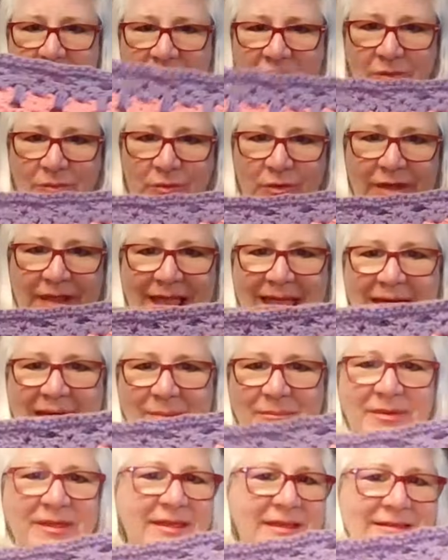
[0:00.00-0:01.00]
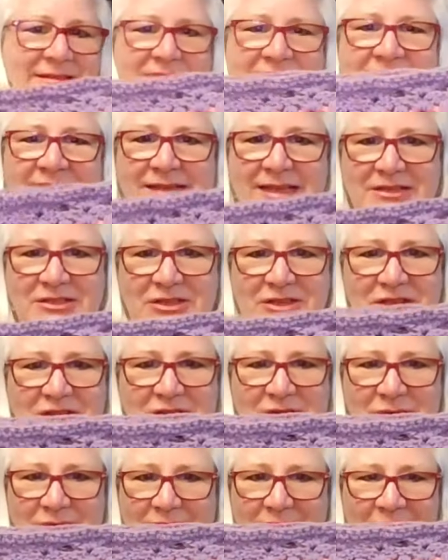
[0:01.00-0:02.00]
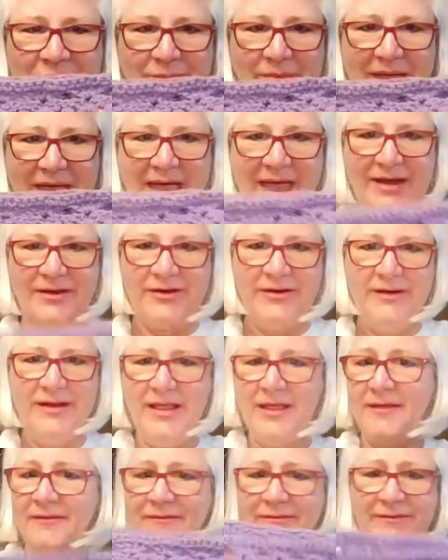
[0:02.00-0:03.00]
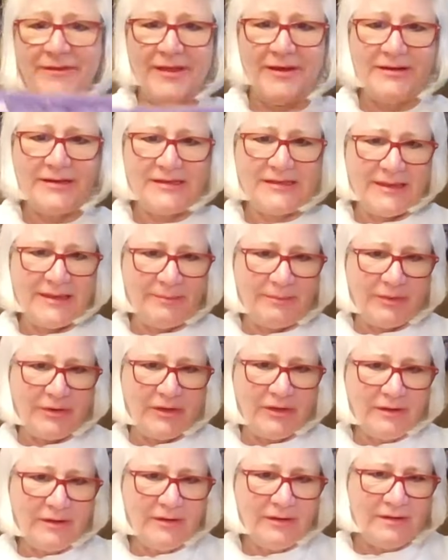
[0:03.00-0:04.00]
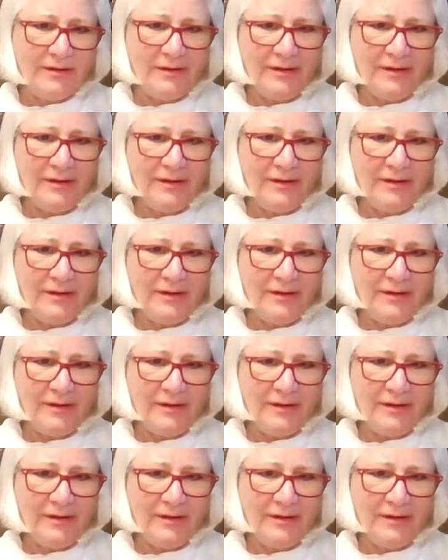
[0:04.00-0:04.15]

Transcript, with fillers: I'm really happy. It's such a cute little pattern. Very simple.